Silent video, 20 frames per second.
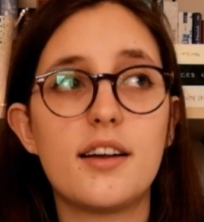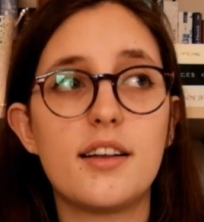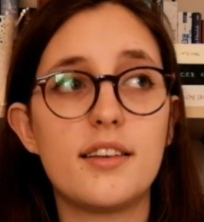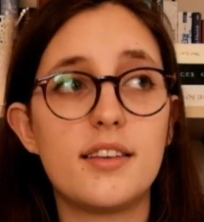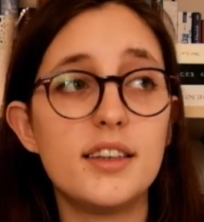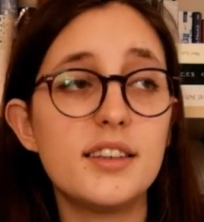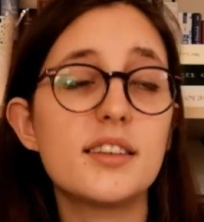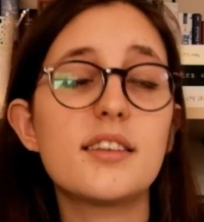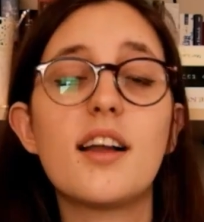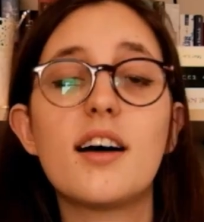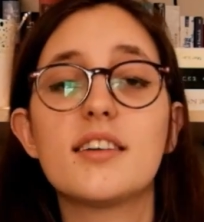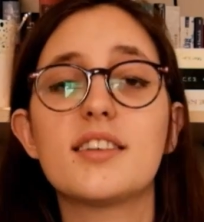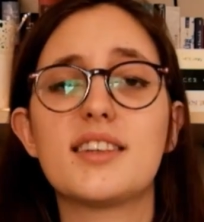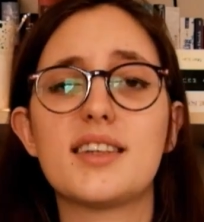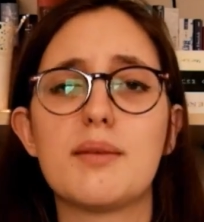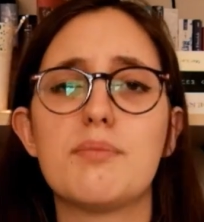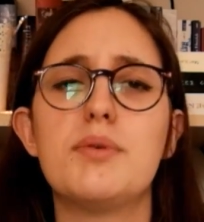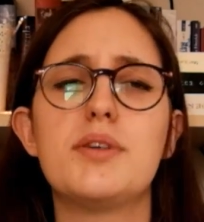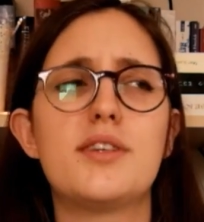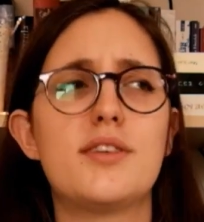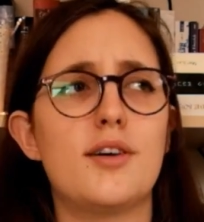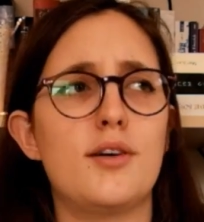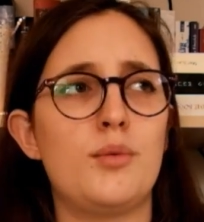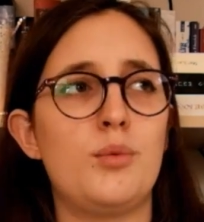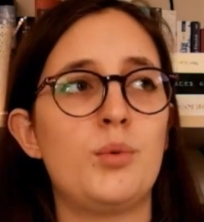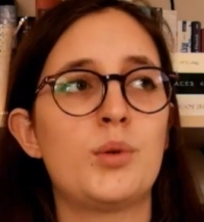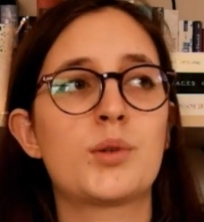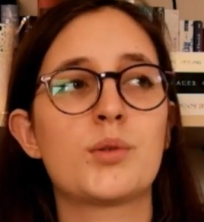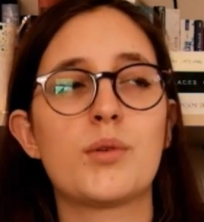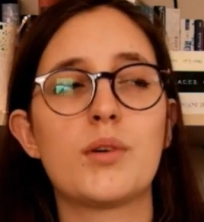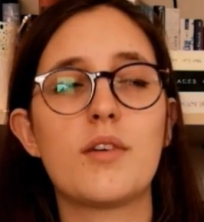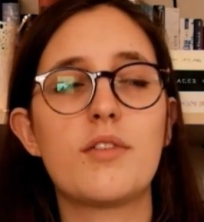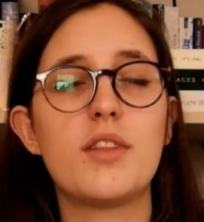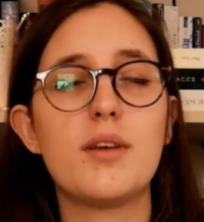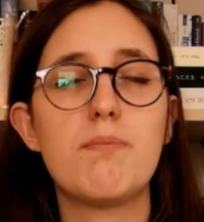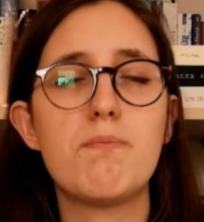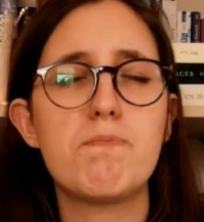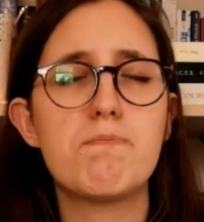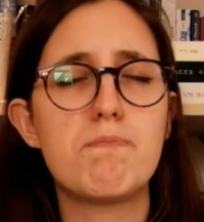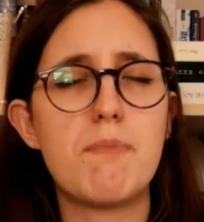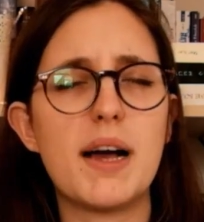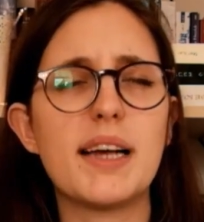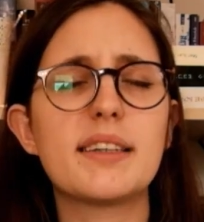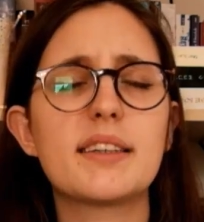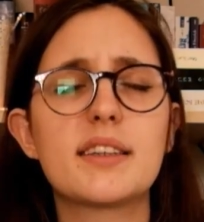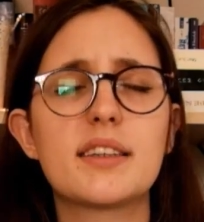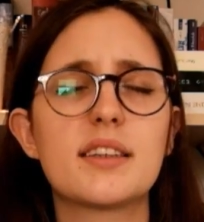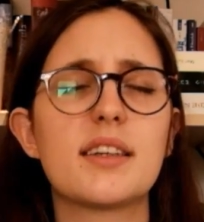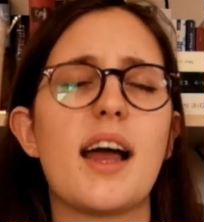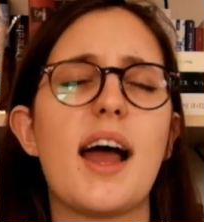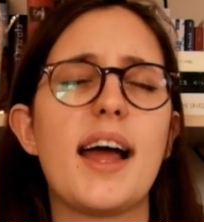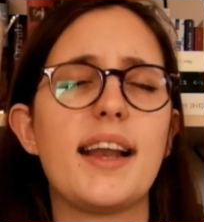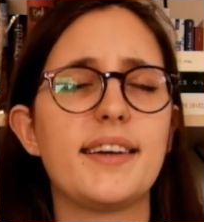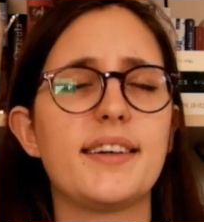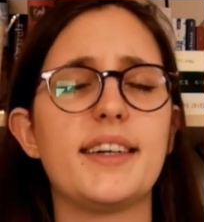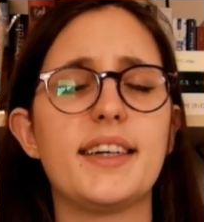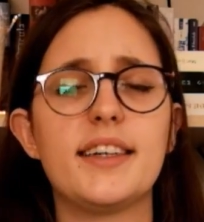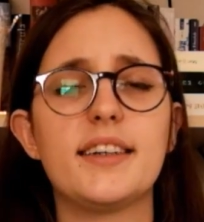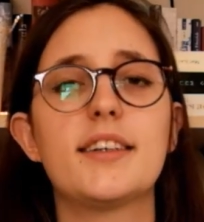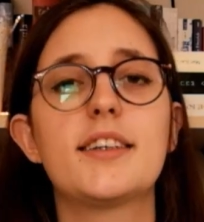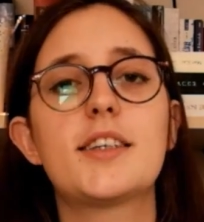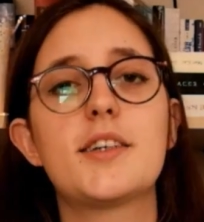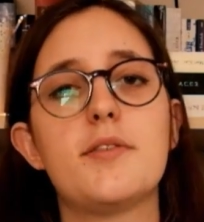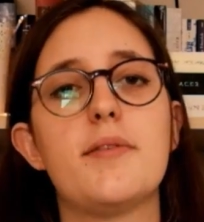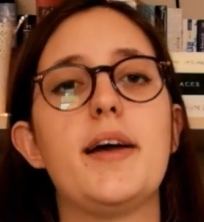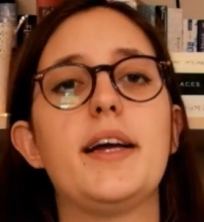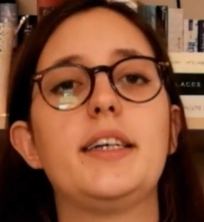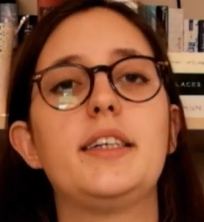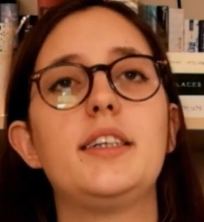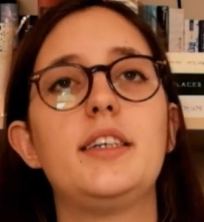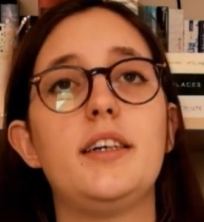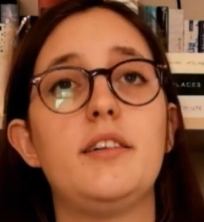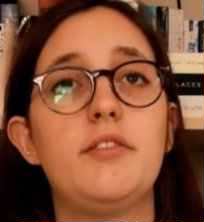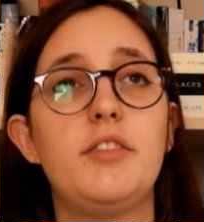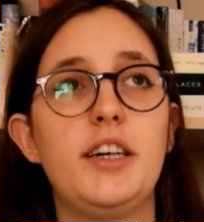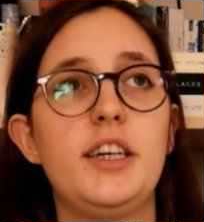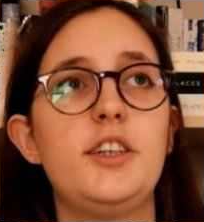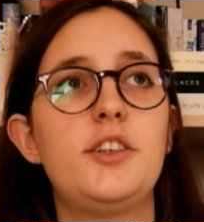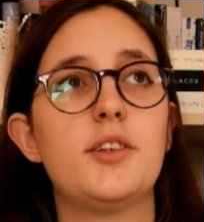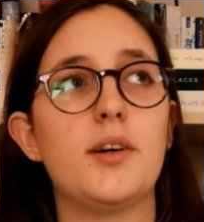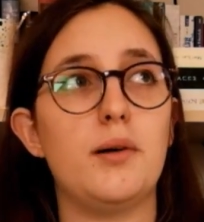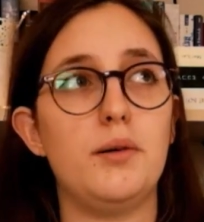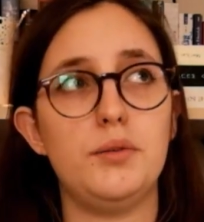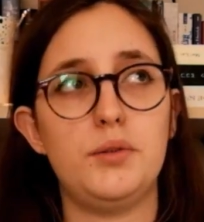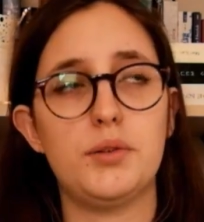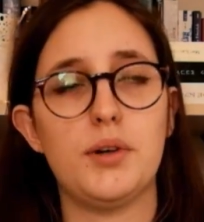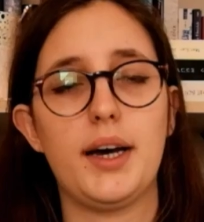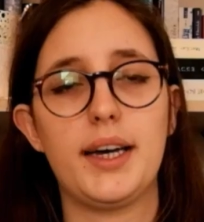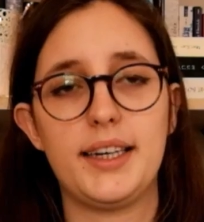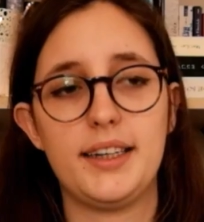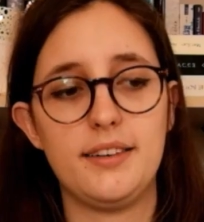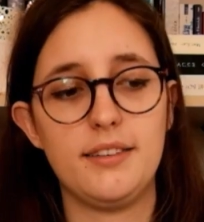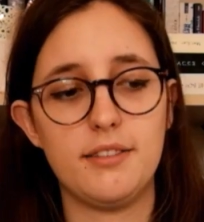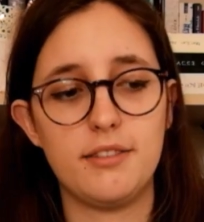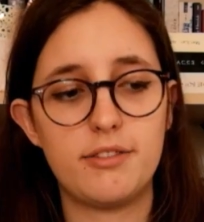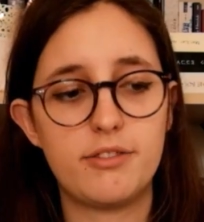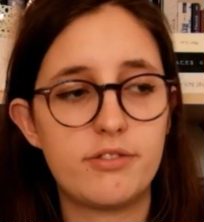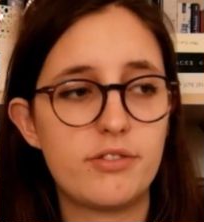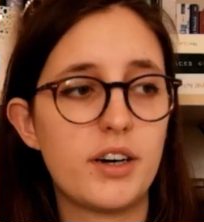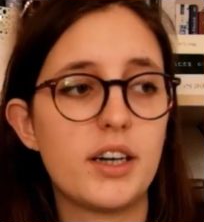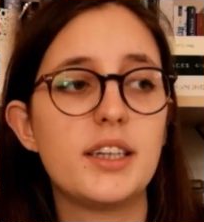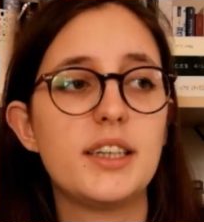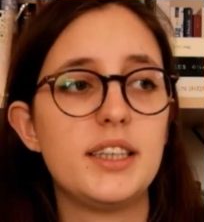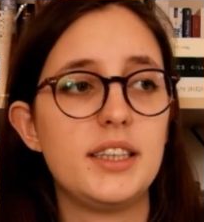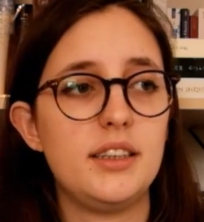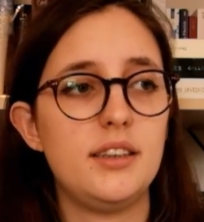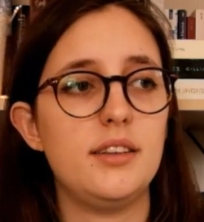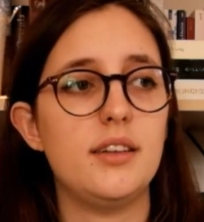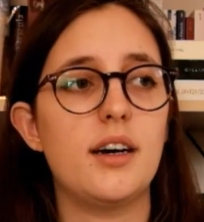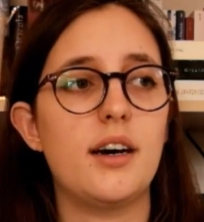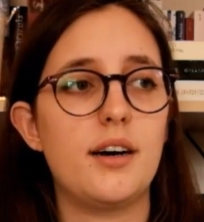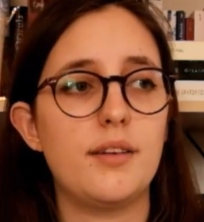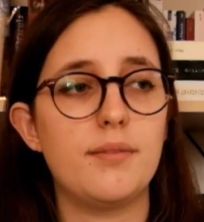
this last episode was one of the best endings to a TV show, to a funny,